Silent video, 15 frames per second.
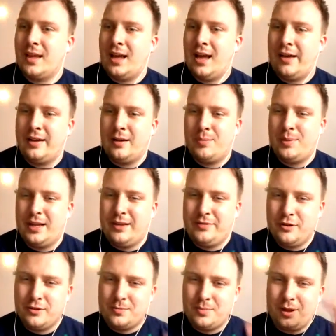Harry, I believe
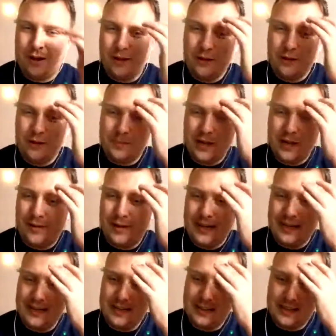you was
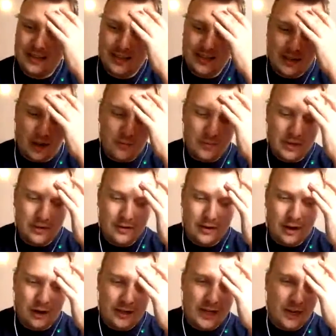behind the
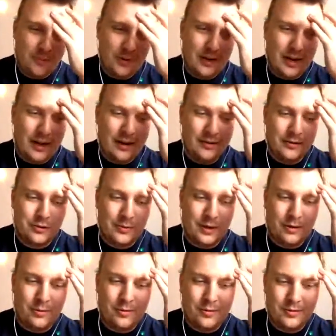open letter as
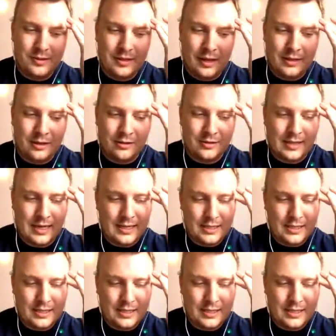well that got sent